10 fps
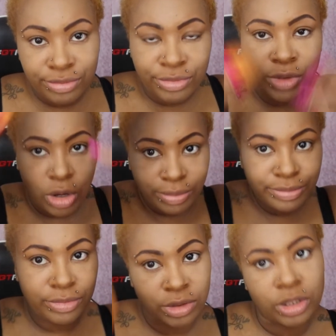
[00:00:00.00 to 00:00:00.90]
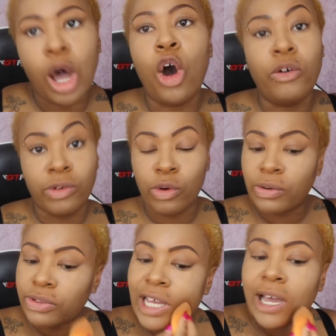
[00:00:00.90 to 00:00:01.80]
not the
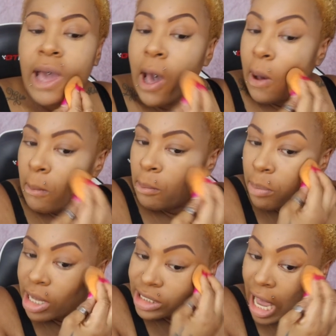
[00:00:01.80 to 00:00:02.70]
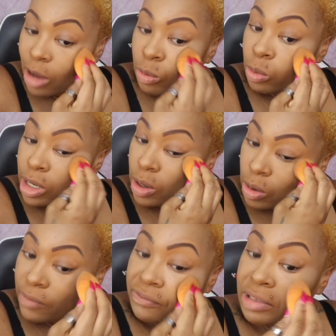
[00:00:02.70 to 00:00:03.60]
overall thing but I
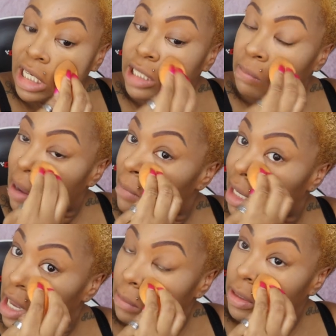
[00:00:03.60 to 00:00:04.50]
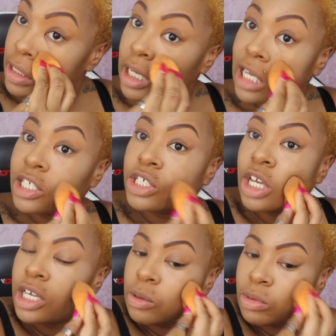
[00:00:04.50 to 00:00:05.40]
will finish my makeup look and
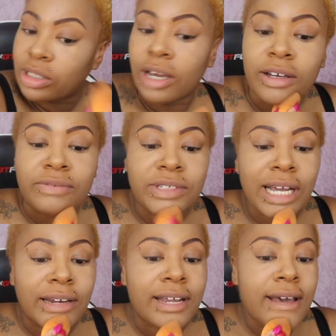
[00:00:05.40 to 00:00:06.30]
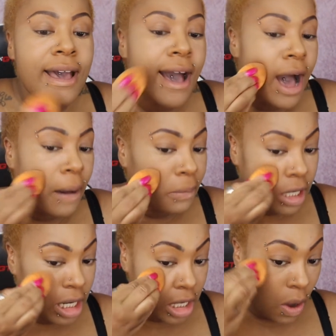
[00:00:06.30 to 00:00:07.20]
show you what I have done I'm
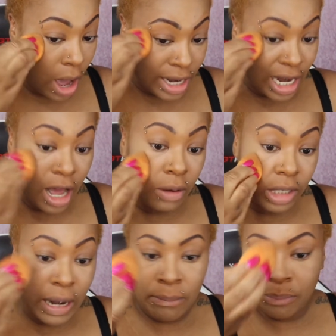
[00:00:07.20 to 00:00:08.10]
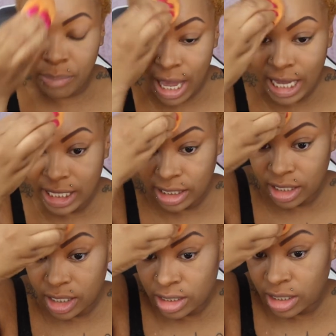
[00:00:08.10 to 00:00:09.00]
gonna go and now I'm gonna bake
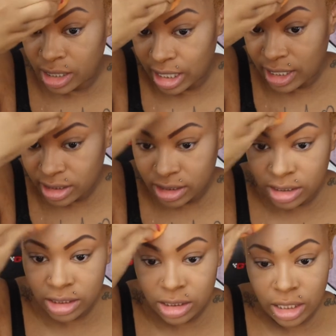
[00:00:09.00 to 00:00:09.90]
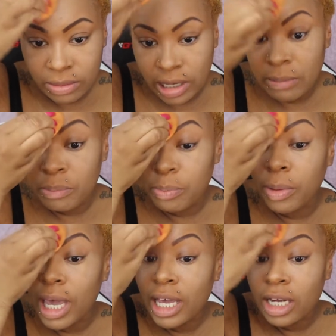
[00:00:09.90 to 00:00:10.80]
this I'm gonna
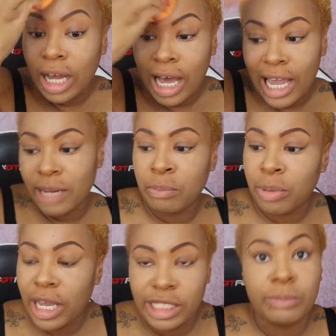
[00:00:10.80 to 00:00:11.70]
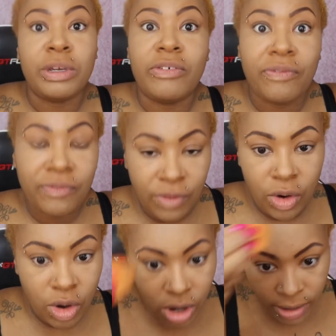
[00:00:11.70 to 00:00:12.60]
bake like I ain't baked
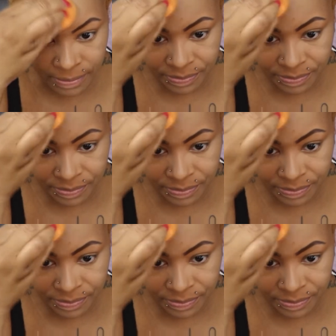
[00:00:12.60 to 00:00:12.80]
before